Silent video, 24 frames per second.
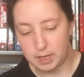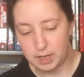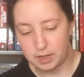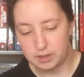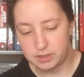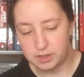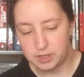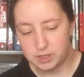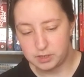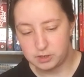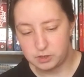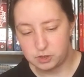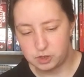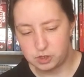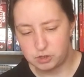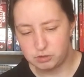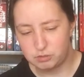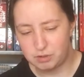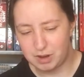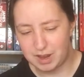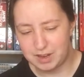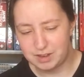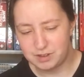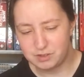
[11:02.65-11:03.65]
I think she
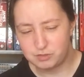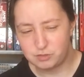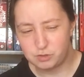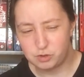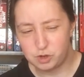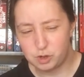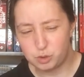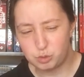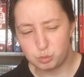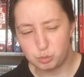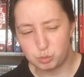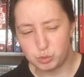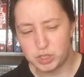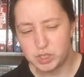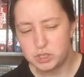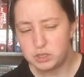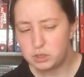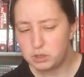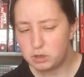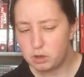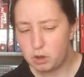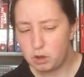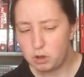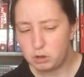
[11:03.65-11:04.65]
read it for a read
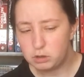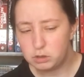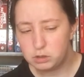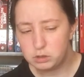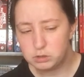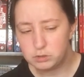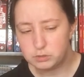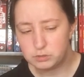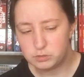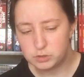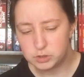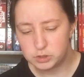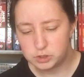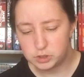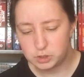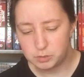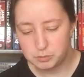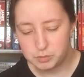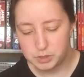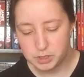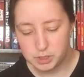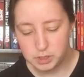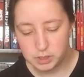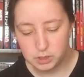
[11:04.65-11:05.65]
along for
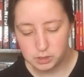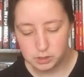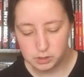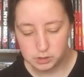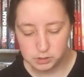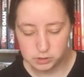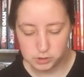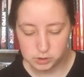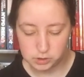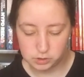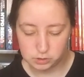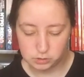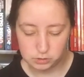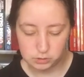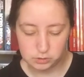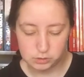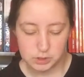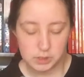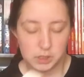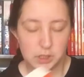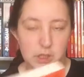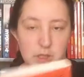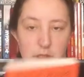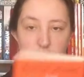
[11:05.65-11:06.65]
something, so
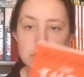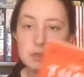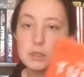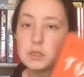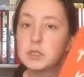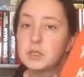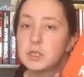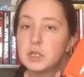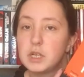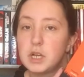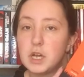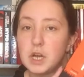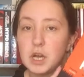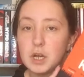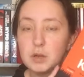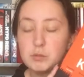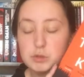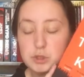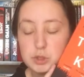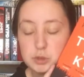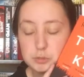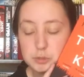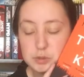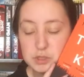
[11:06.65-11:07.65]
yeah, I'm
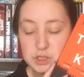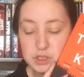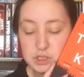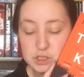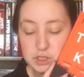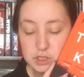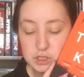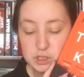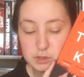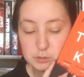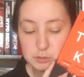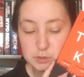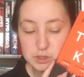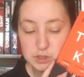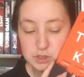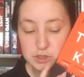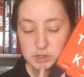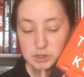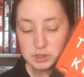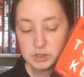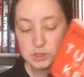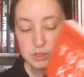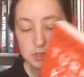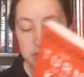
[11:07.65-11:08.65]
super excited about
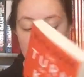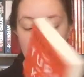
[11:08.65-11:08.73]
this.